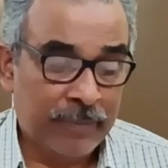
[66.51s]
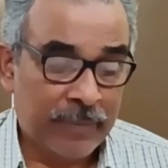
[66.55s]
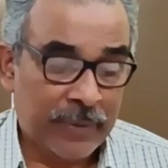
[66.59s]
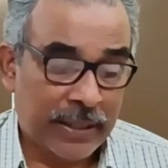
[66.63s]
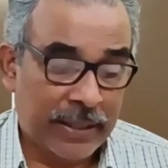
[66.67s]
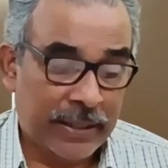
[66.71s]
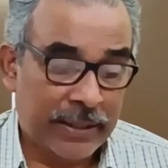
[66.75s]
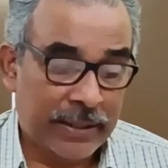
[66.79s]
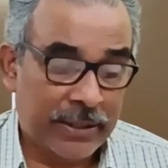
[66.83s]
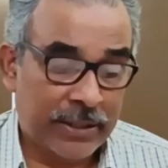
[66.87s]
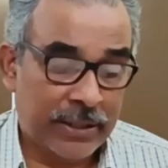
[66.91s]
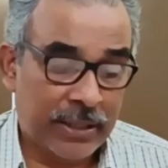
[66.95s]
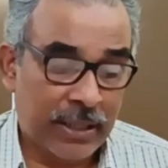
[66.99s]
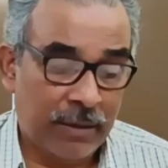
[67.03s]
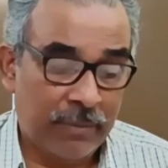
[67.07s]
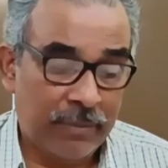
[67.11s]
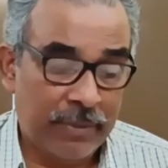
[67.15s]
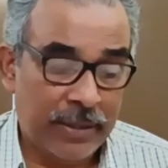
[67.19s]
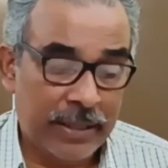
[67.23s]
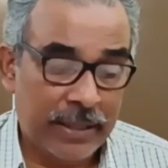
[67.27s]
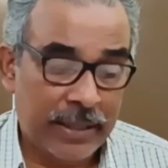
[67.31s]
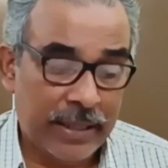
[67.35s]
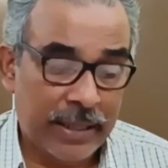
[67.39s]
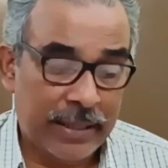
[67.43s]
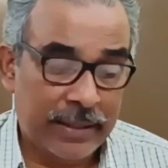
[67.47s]
It shall
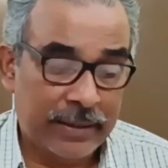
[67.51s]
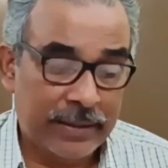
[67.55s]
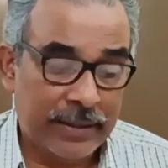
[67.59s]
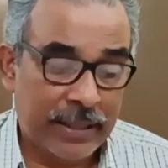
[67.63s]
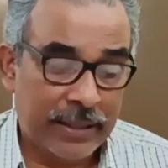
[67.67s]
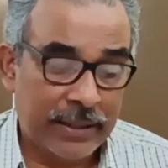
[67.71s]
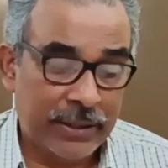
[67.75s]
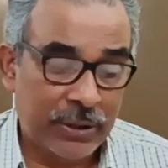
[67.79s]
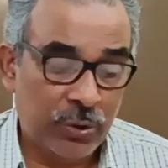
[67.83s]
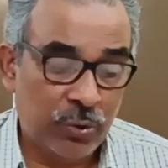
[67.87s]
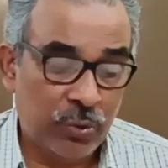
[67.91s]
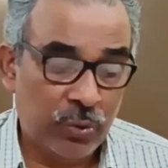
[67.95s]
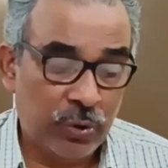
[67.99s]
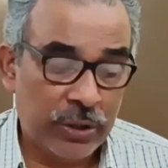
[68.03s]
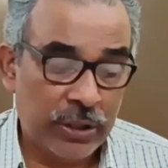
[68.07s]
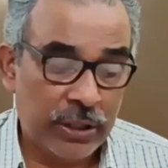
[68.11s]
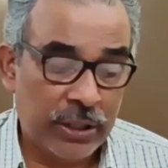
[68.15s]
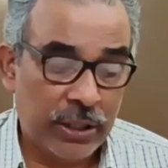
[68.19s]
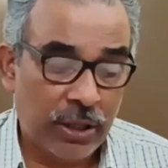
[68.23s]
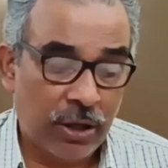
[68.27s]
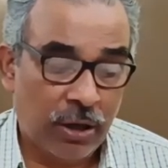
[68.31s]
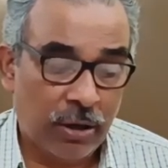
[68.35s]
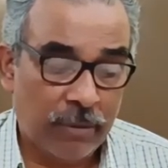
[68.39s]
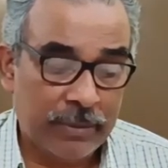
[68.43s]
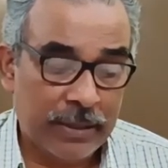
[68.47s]
be at the
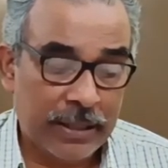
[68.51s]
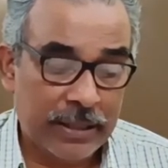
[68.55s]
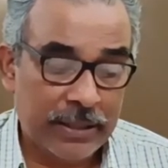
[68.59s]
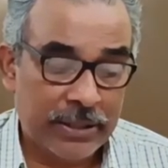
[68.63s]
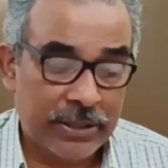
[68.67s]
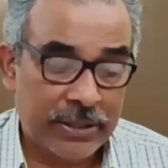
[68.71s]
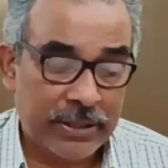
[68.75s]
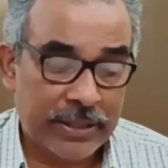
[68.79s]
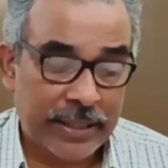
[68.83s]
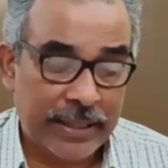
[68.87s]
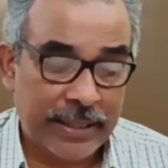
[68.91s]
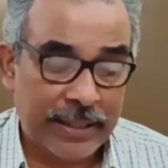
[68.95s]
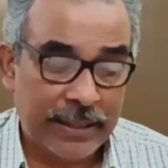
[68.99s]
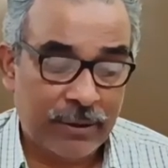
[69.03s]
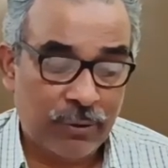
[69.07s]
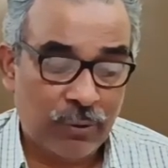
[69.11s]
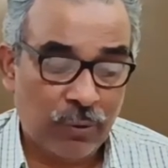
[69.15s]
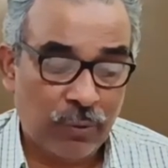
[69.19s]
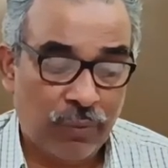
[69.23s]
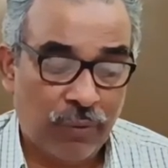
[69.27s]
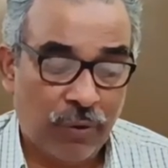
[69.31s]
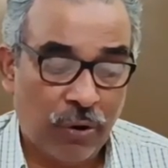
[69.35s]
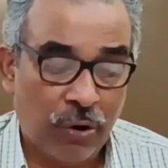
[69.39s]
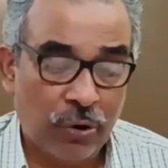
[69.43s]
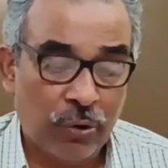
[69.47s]
duty of the state to
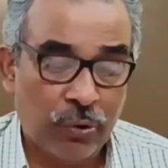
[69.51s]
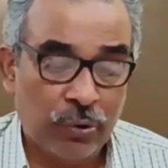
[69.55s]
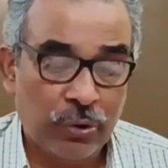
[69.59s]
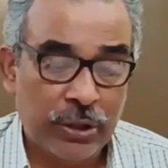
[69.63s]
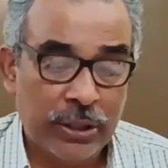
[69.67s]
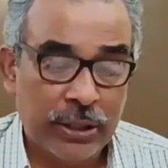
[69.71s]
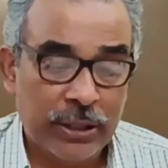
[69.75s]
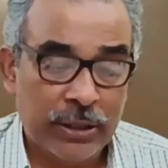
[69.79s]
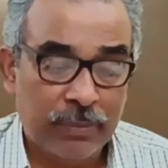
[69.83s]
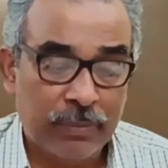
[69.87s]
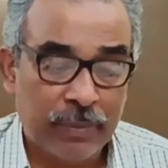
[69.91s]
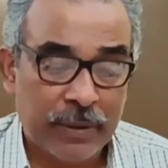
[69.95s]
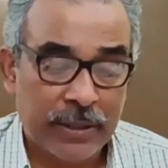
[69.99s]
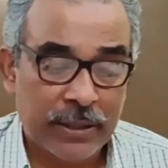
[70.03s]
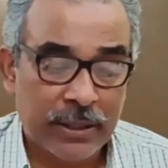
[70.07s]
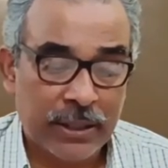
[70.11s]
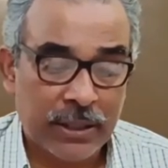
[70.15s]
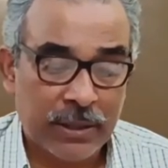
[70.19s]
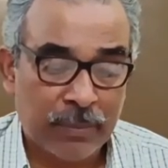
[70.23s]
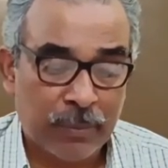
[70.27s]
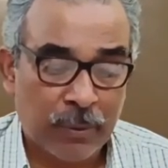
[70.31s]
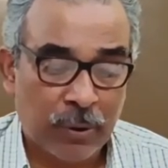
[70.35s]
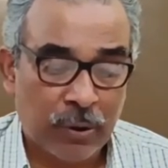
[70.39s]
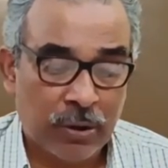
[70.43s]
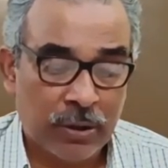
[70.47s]
follow these
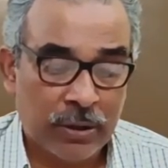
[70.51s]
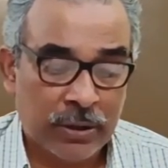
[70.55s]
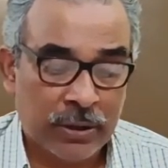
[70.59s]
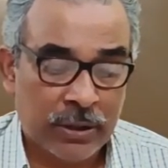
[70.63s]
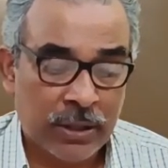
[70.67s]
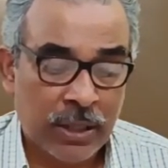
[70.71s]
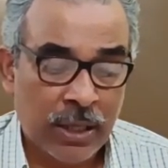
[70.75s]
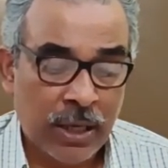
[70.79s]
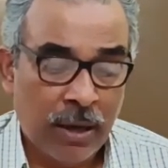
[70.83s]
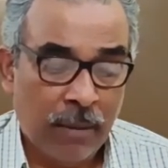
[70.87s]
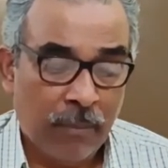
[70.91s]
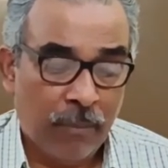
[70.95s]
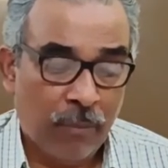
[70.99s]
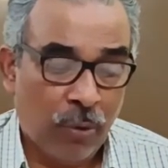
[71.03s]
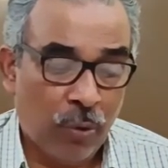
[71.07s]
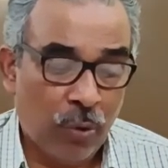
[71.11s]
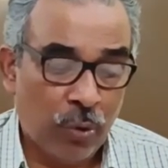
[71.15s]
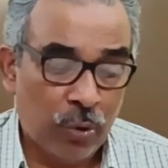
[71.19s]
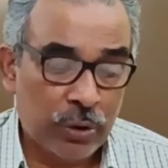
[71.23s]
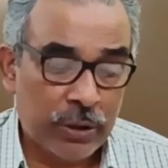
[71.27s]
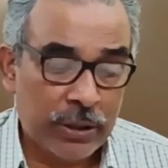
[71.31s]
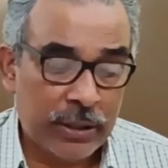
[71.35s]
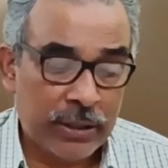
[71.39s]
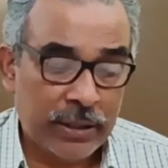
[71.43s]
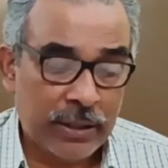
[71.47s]
principles
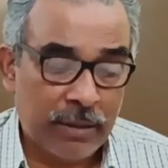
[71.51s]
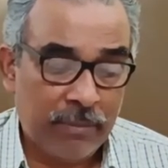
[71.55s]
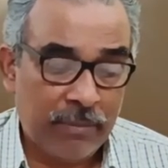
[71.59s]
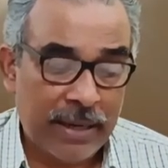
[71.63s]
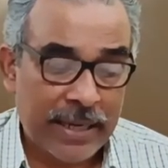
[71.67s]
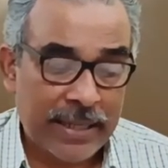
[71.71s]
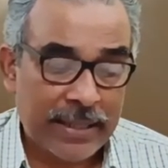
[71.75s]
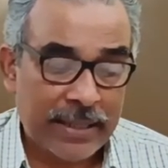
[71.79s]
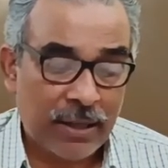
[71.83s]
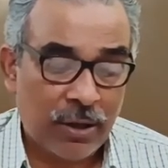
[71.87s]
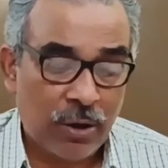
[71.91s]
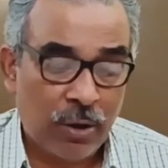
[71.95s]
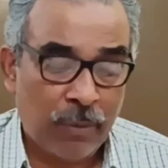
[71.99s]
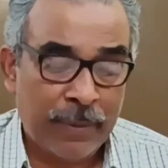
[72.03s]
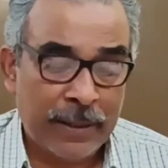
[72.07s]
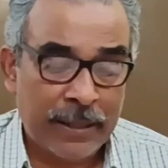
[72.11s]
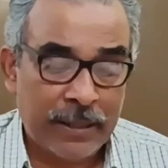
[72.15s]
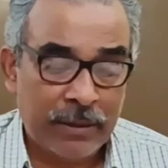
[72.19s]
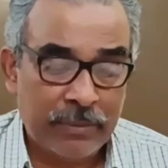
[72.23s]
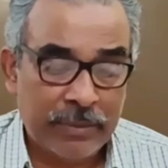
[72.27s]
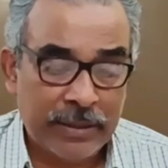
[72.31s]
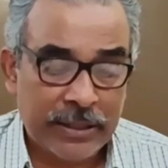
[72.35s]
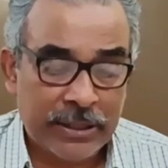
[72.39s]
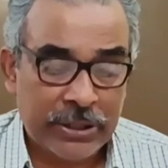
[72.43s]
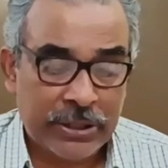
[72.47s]
both in the matter of
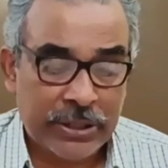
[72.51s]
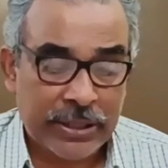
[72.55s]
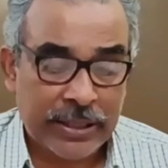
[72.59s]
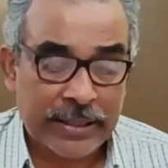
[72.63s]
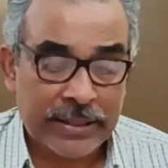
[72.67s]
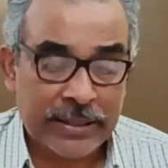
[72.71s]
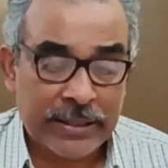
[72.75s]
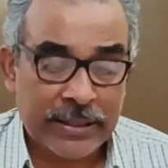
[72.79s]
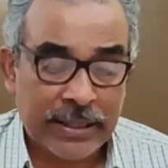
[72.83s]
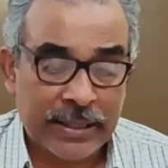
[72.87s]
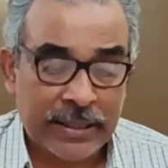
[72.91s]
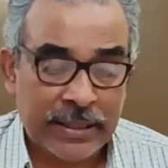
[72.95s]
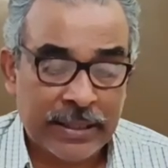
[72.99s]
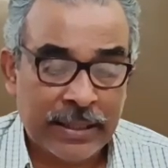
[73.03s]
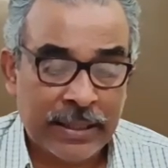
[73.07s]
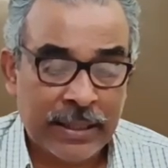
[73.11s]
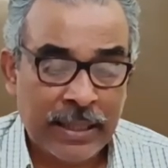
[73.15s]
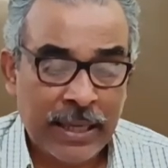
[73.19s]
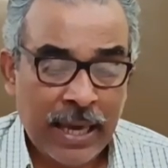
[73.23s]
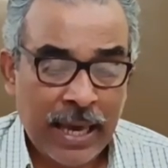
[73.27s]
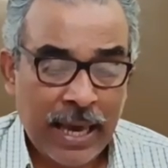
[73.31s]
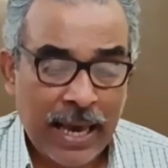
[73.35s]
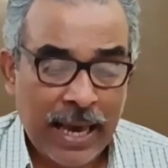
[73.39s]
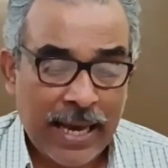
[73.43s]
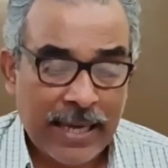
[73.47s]
administration
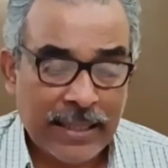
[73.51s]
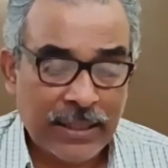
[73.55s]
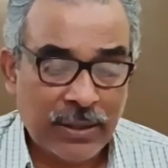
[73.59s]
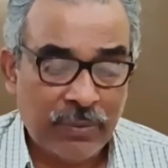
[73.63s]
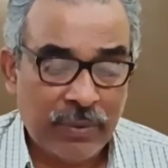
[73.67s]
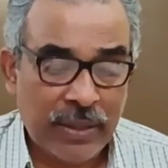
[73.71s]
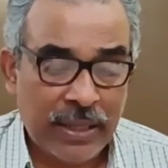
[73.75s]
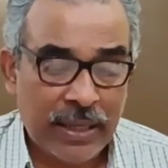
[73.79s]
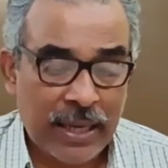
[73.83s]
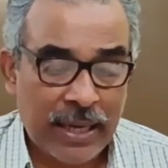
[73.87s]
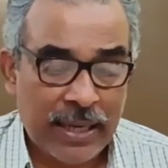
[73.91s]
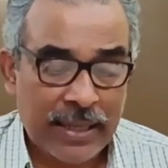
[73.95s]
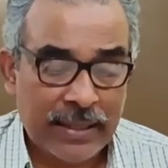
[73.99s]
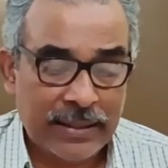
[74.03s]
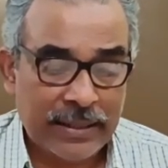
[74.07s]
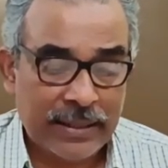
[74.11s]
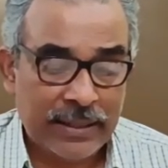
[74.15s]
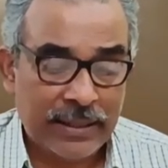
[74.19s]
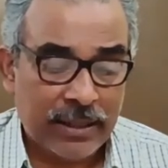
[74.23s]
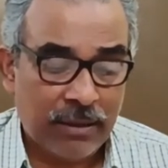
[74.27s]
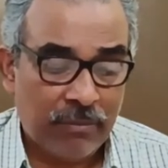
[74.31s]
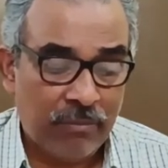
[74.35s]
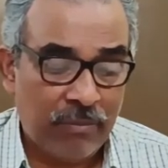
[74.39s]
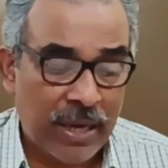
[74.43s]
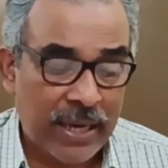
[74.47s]
as well as
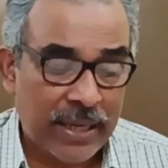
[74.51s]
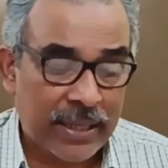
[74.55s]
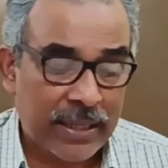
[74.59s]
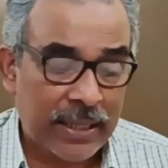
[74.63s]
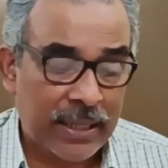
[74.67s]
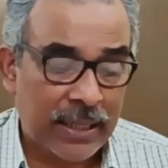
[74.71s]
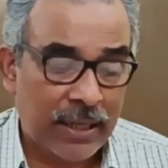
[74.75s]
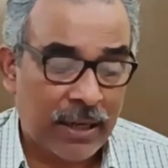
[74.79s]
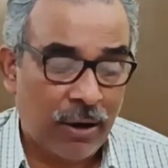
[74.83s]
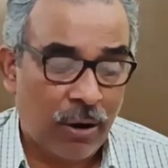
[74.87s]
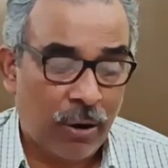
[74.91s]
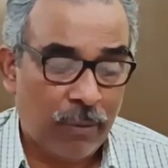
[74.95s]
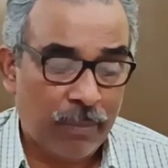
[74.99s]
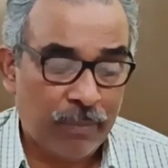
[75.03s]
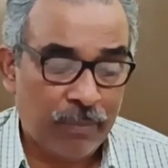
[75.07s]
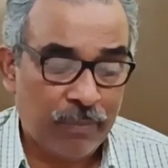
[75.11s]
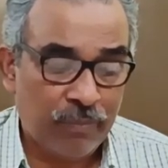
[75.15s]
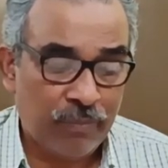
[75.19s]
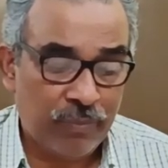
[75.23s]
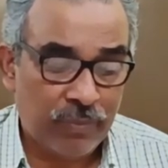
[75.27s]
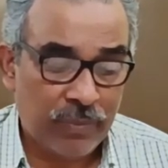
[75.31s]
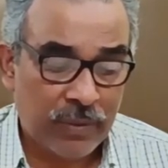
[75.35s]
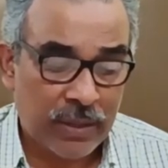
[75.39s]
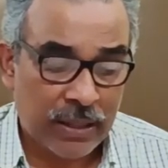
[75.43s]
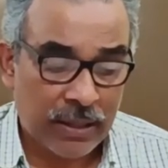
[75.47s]
in the making
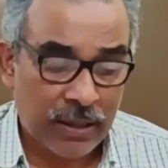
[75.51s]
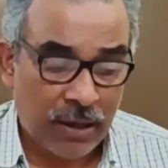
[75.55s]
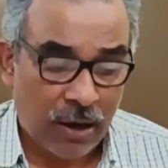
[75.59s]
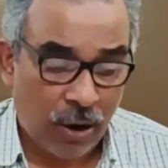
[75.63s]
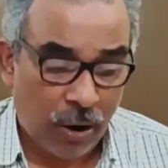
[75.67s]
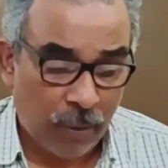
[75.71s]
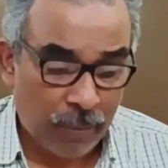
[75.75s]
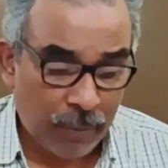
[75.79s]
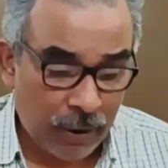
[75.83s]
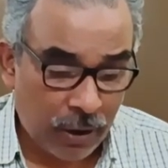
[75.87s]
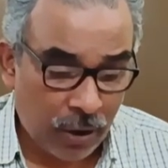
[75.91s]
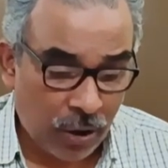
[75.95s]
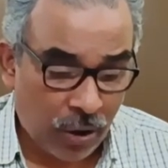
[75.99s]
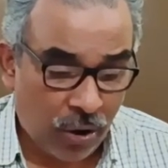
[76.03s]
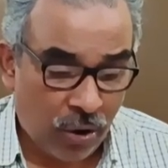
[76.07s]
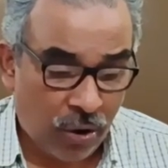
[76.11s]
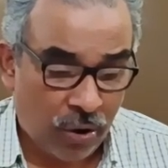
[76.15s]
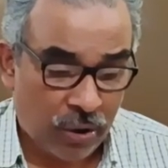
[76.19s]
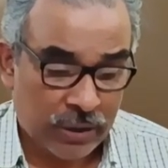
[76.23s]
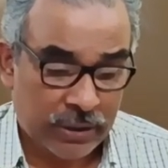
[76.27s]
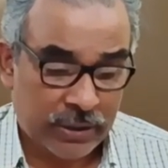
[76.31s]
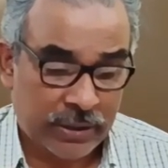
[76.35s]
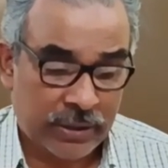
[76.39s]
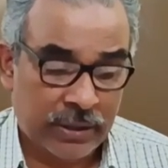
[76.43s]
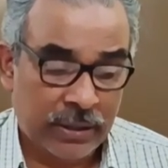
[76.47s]
of
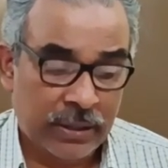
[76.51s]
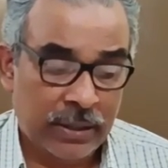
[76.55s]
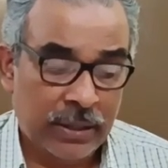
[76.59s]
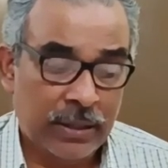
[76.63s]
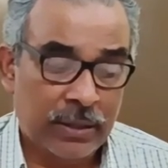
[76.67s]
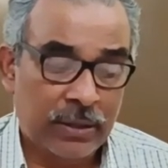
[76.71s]
laws.